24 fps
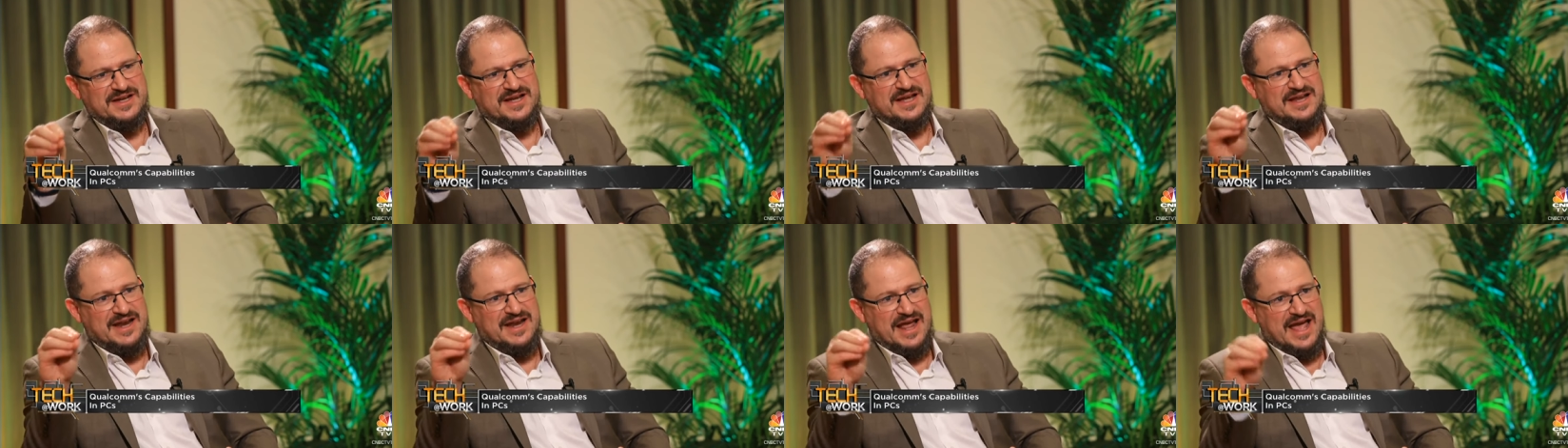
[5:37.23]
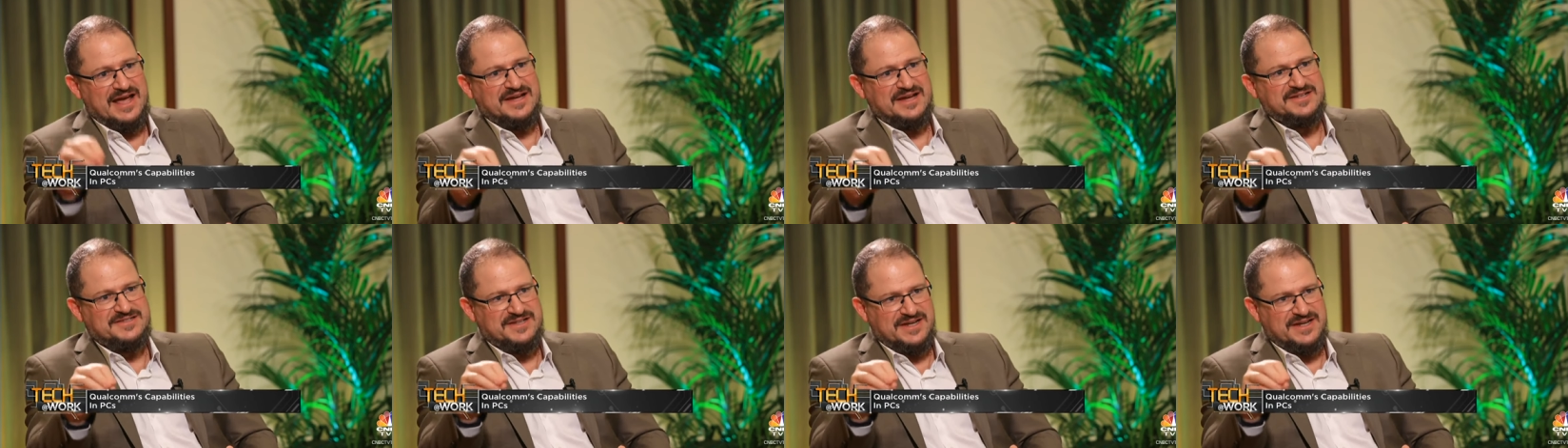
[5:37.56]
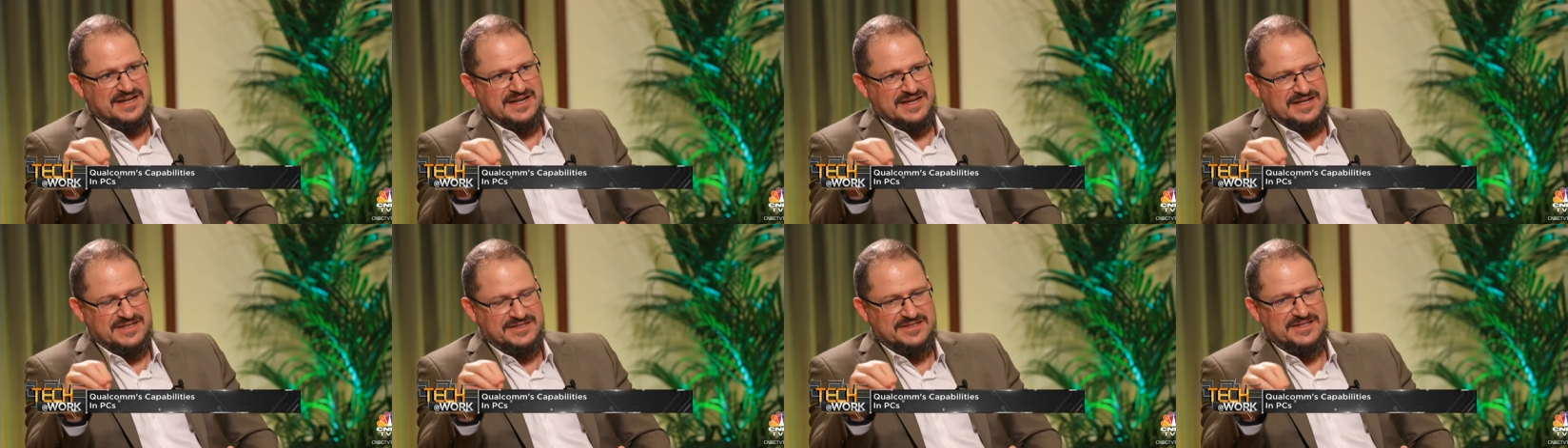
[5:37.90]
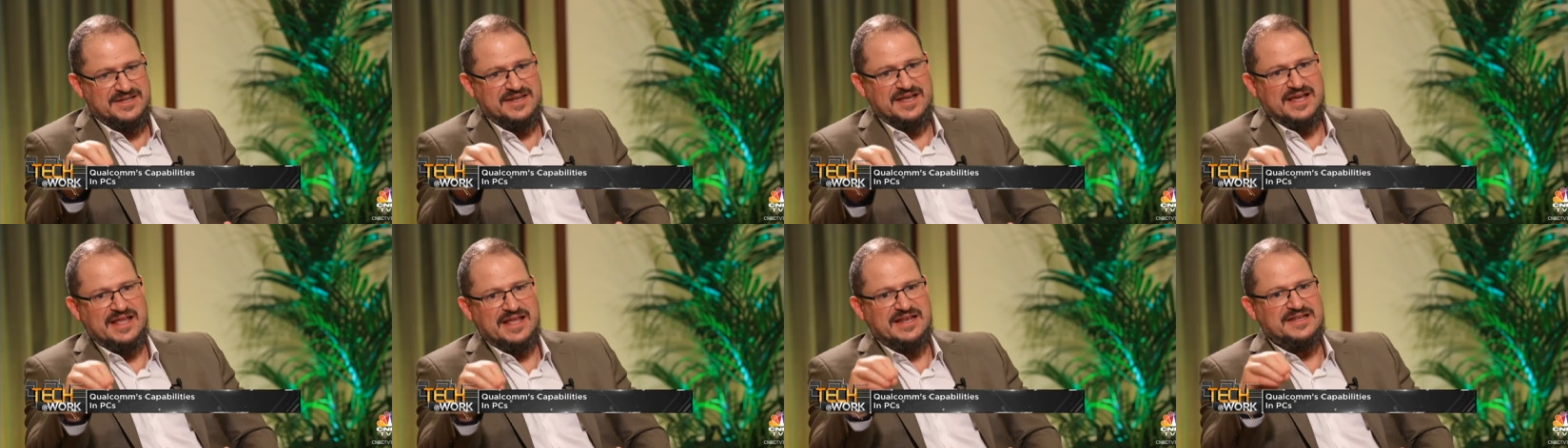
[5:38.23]
in X Elite.
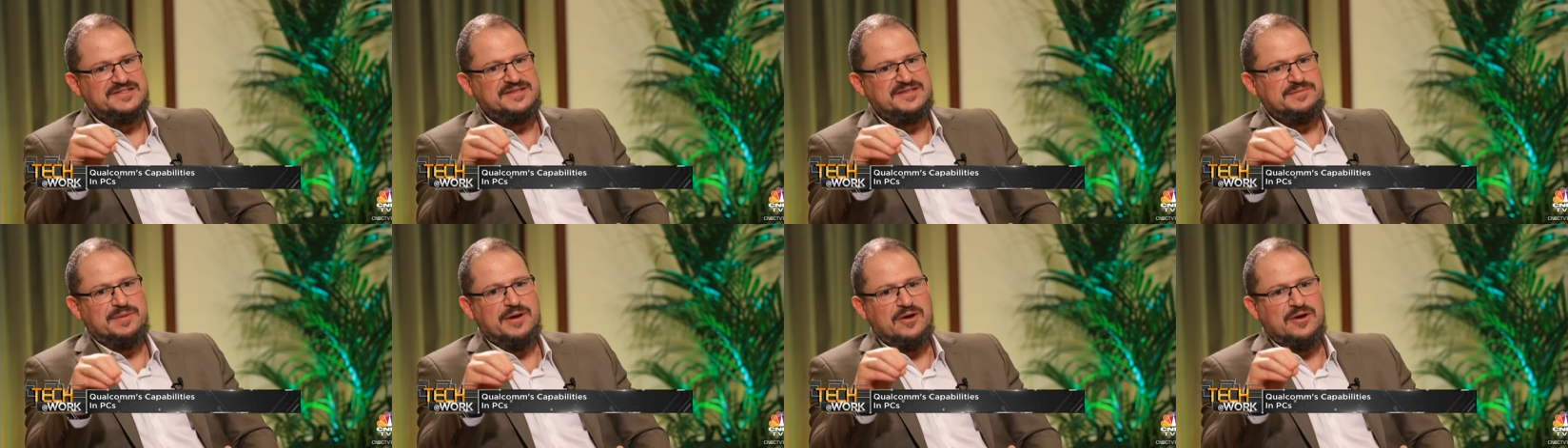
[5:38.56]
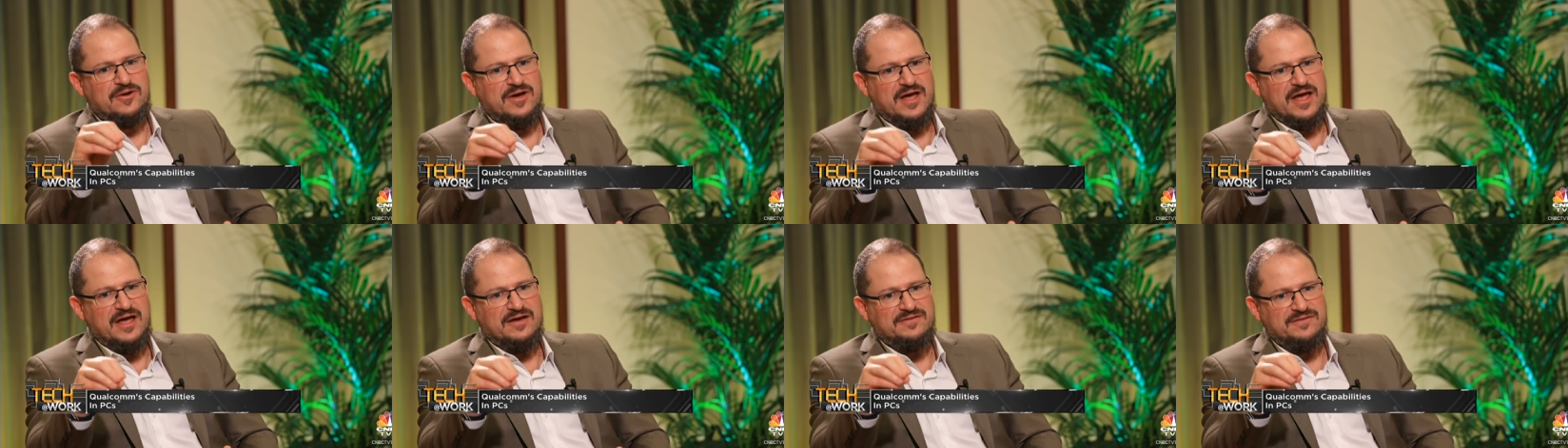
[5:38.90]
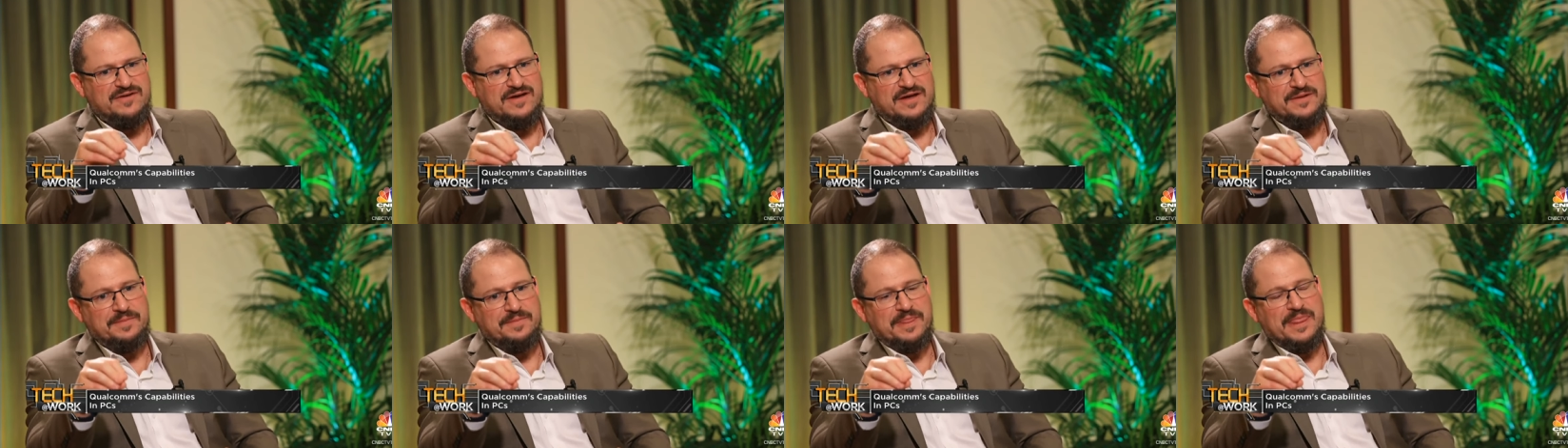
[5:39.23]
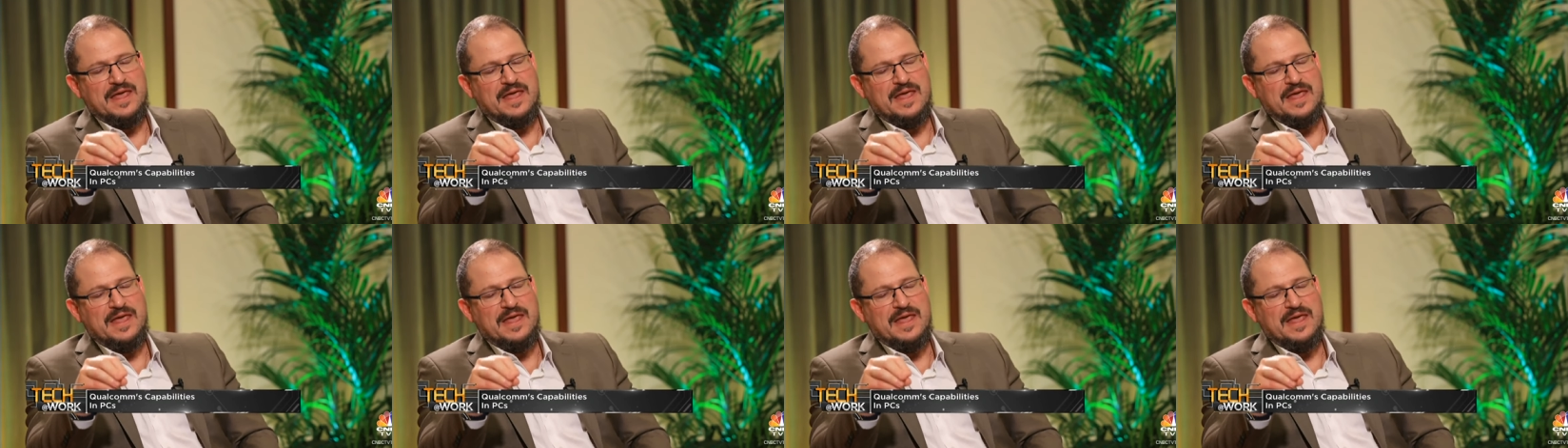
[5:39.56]
And it's about having